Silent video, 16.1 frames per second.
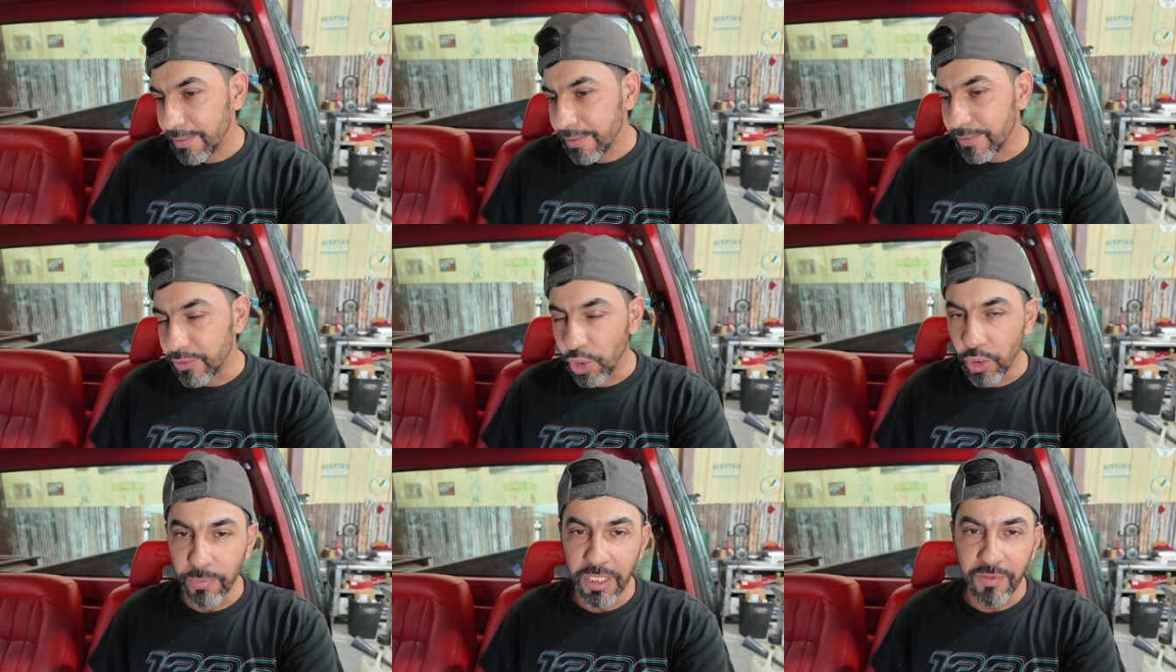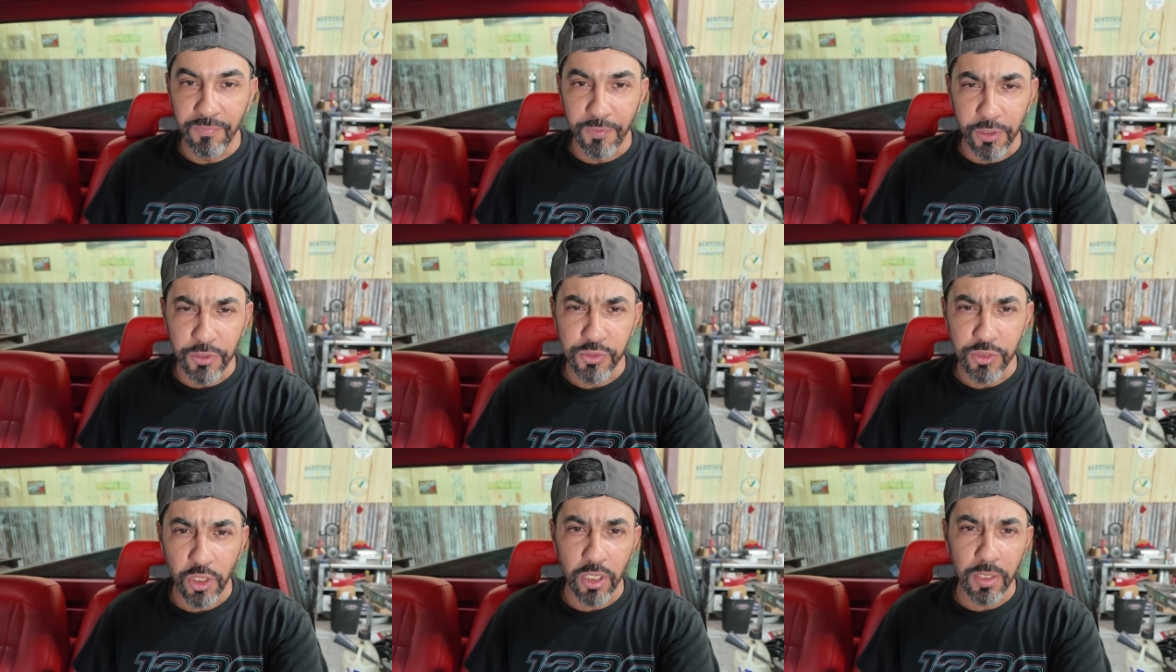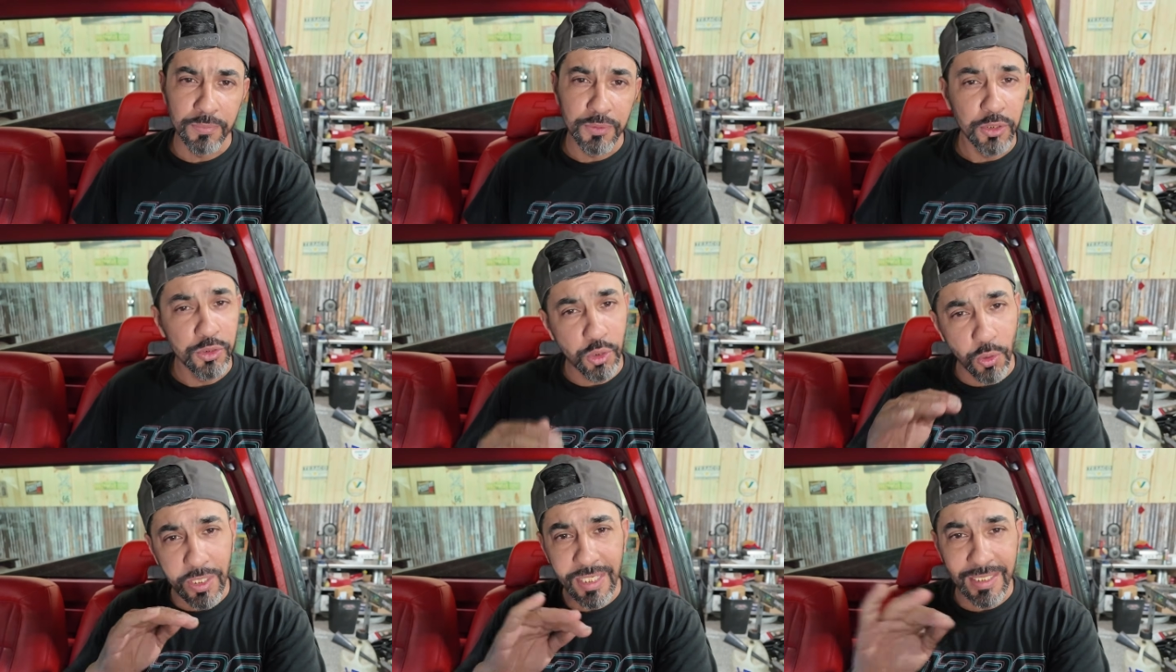normally first startups
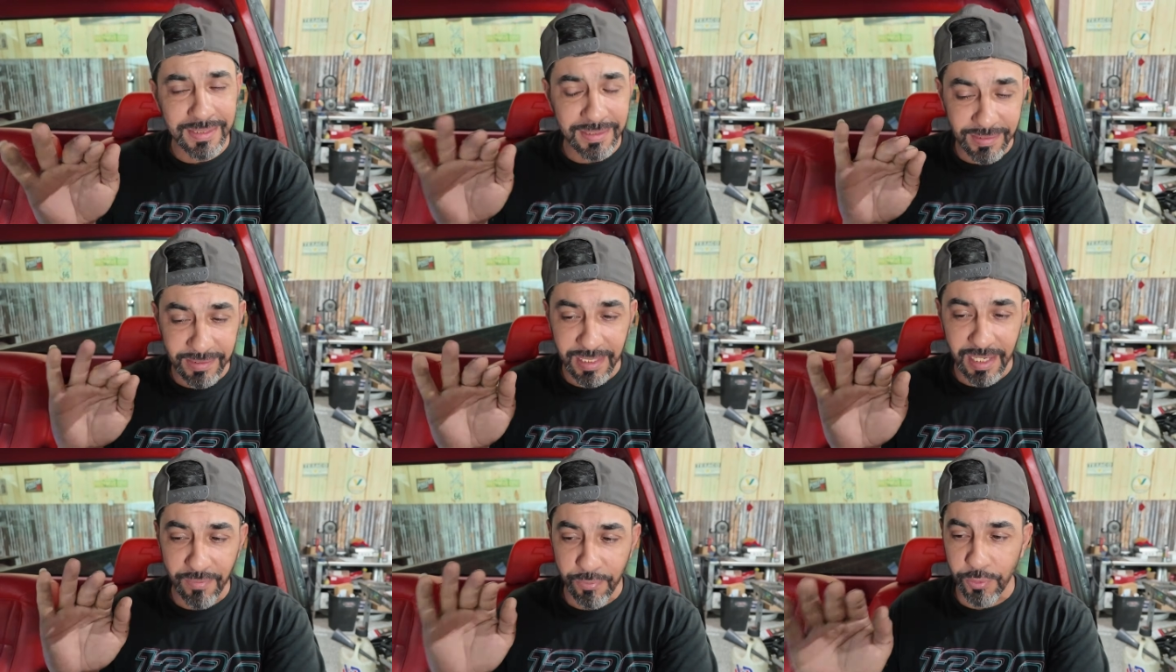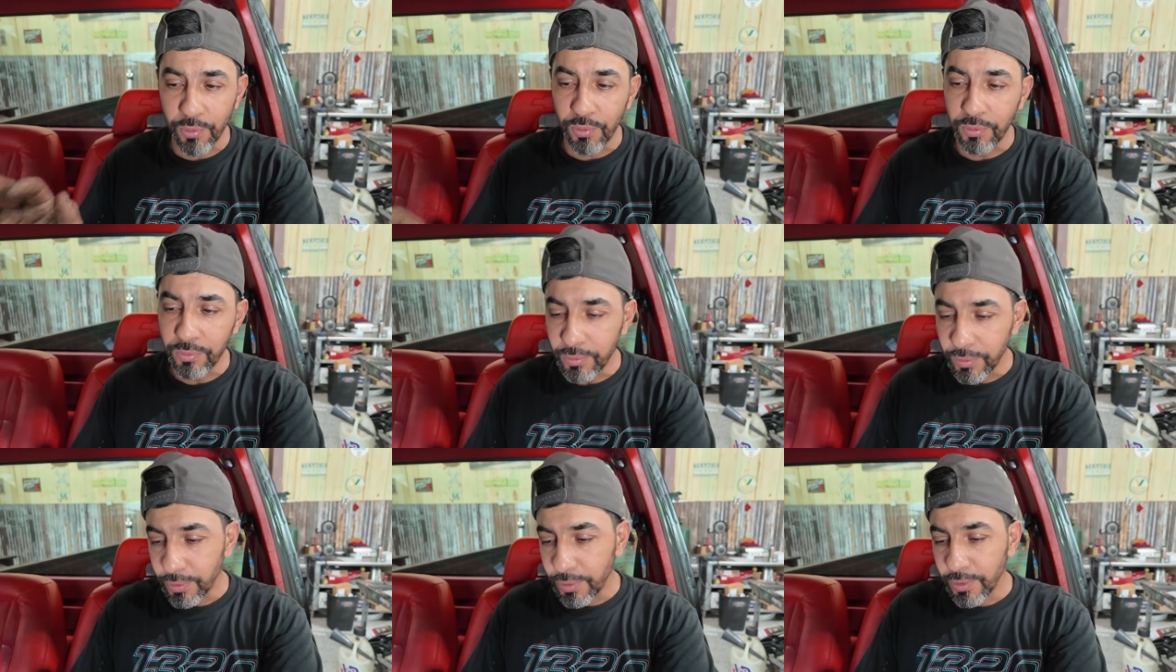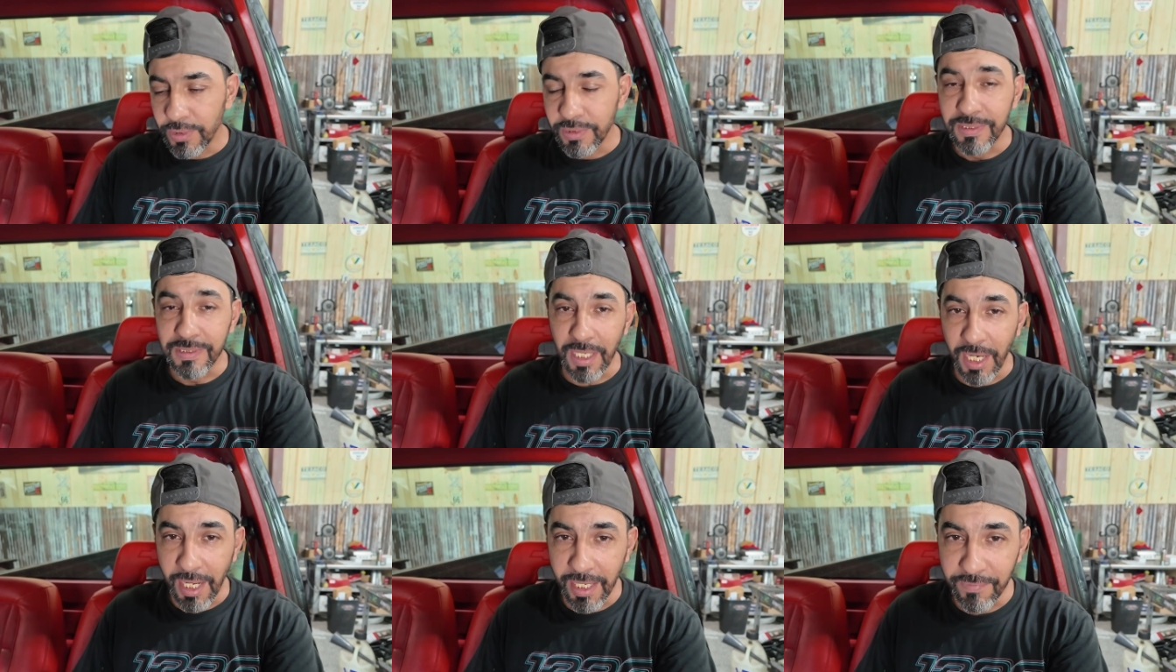there's only a
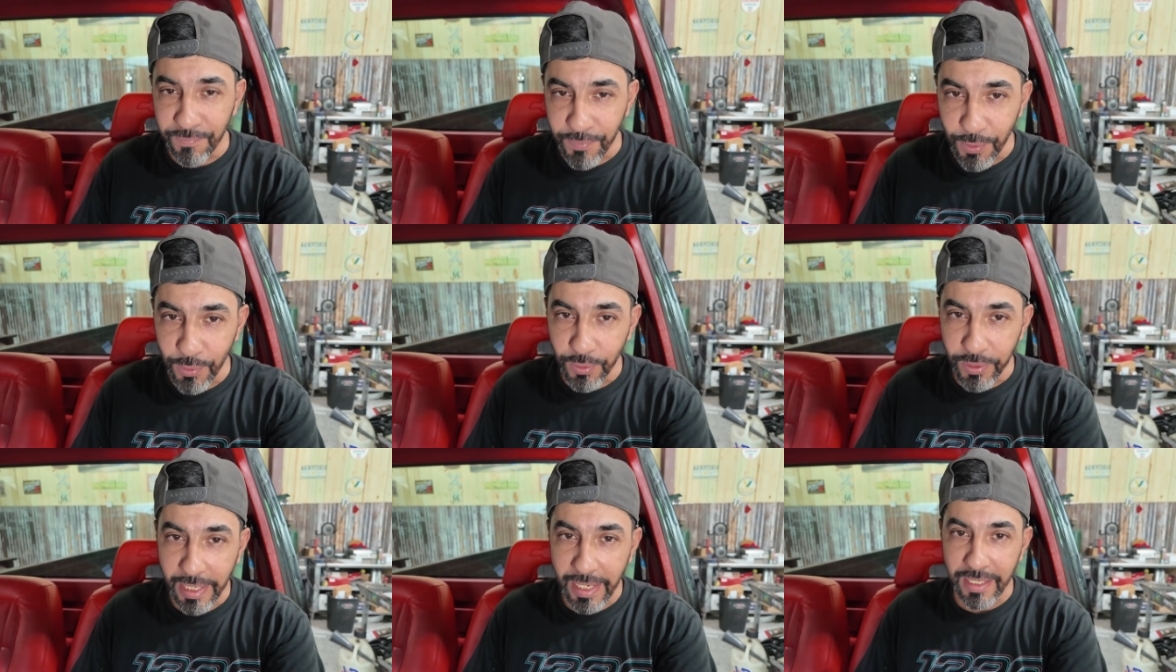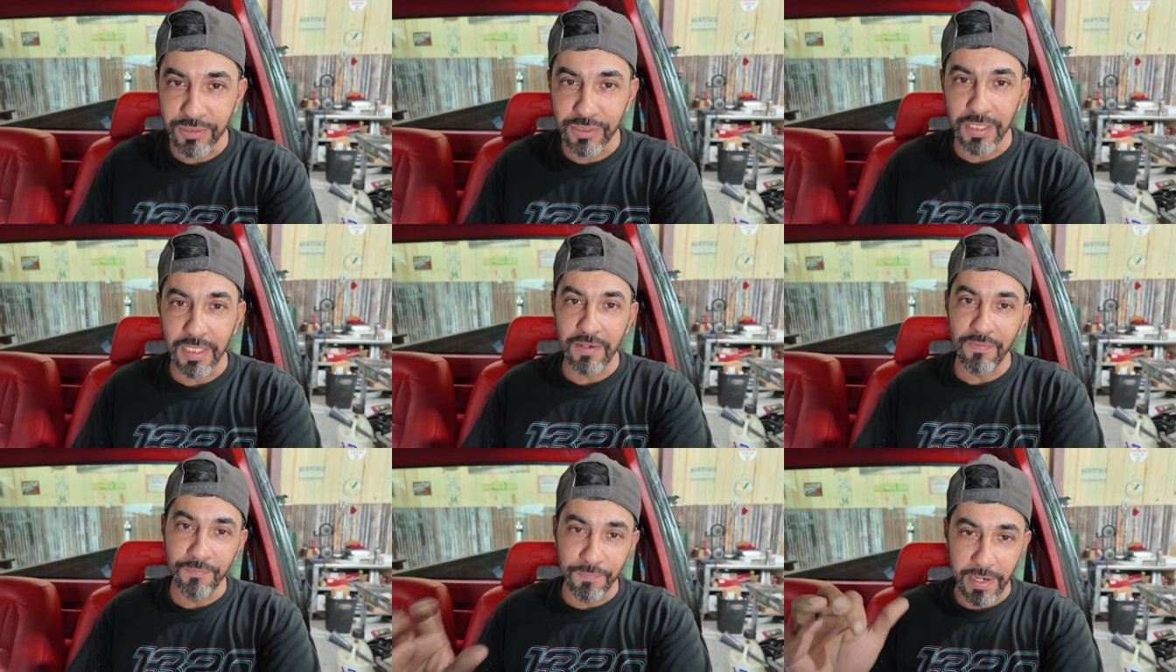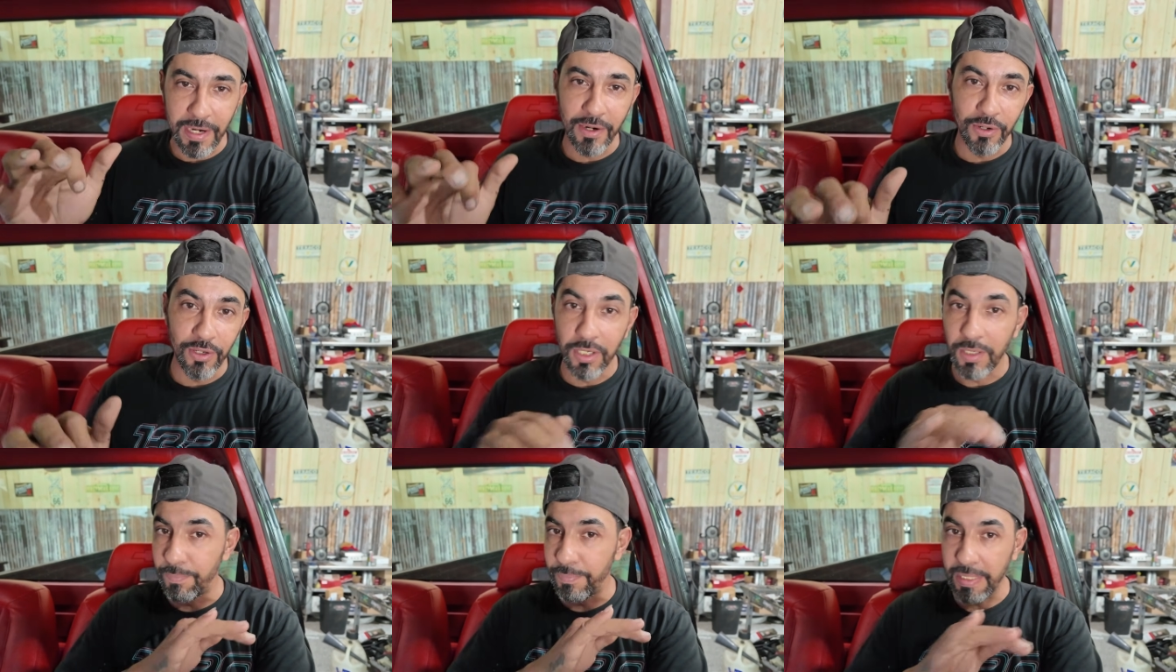select few that actually fire
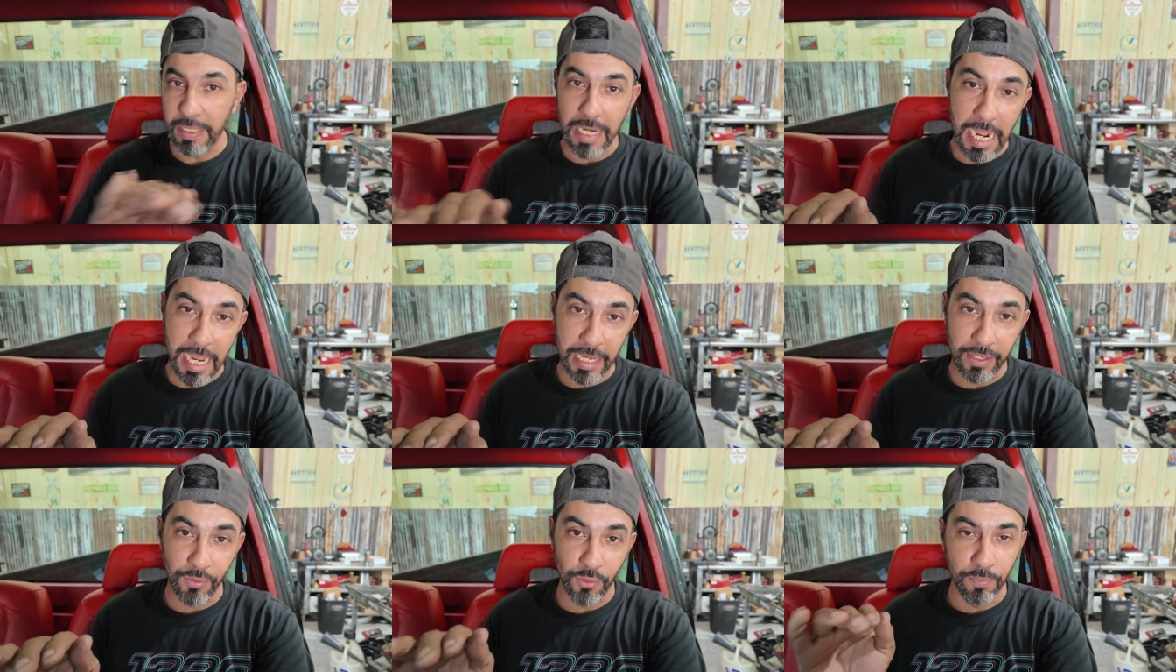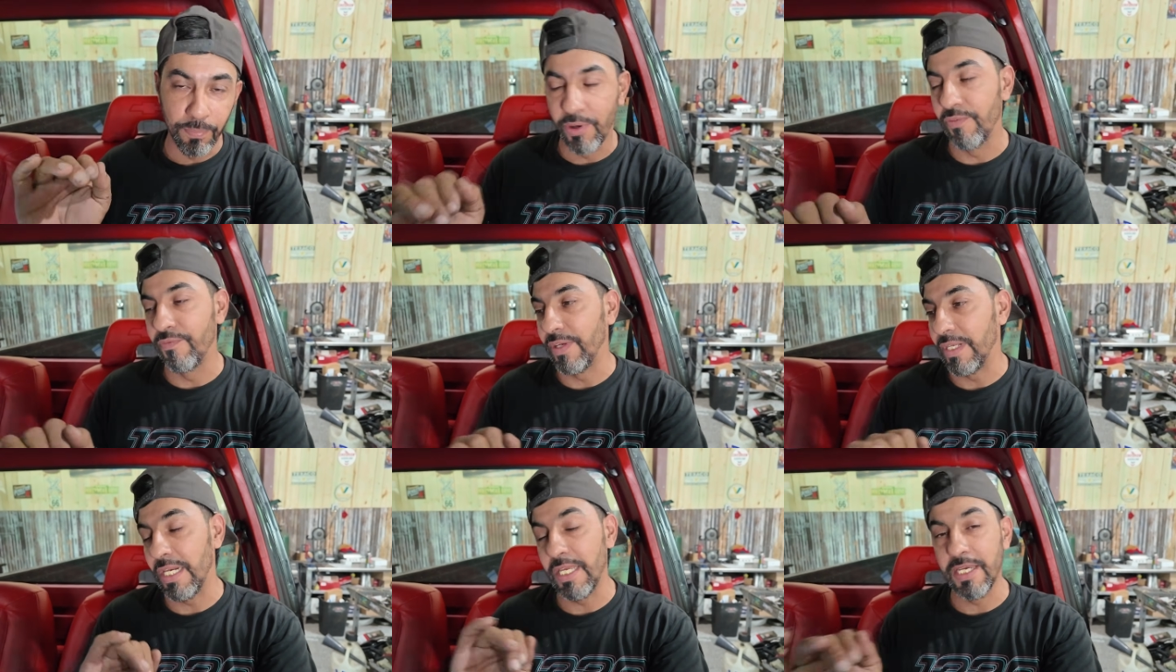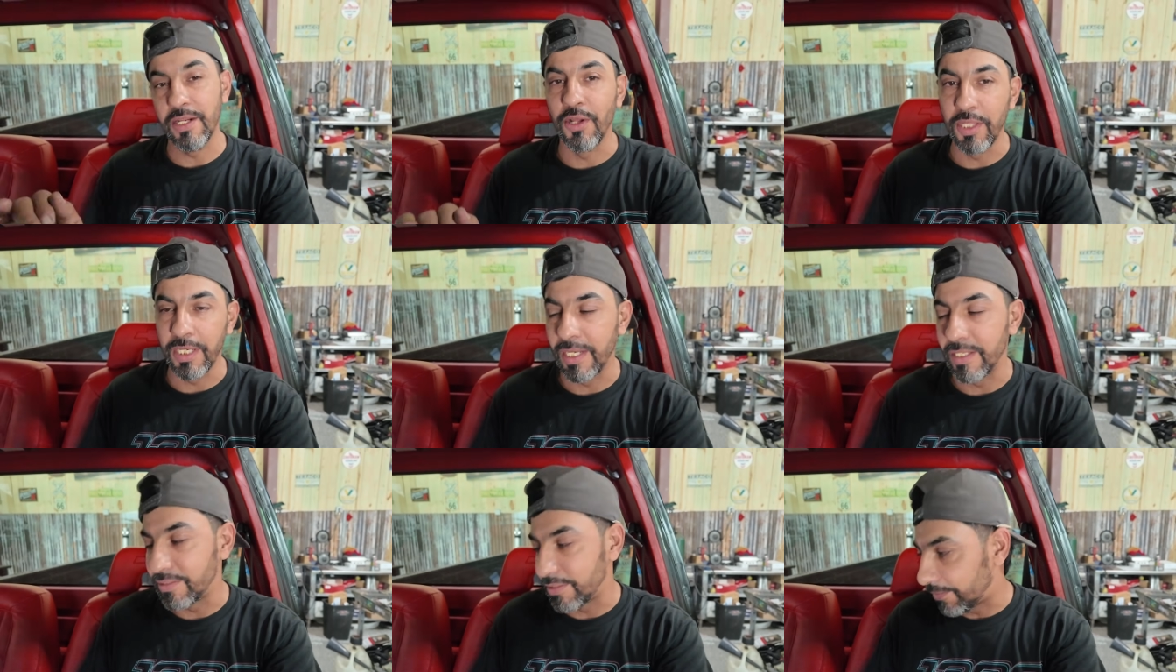up and idle perfectly and all that
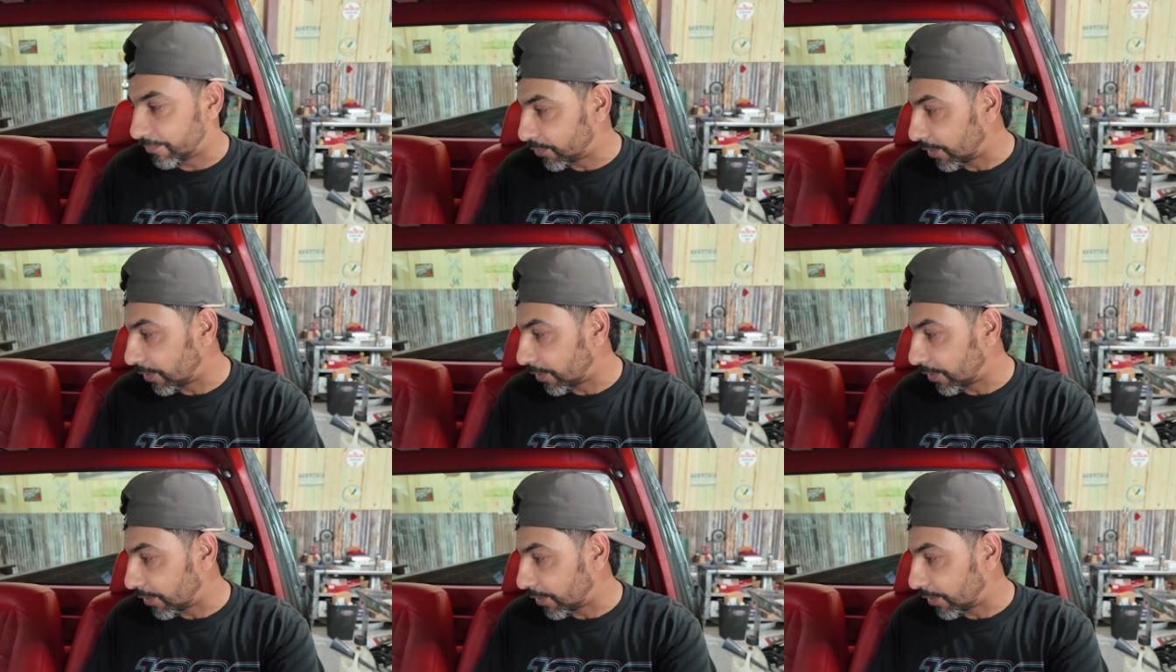kind of stuff.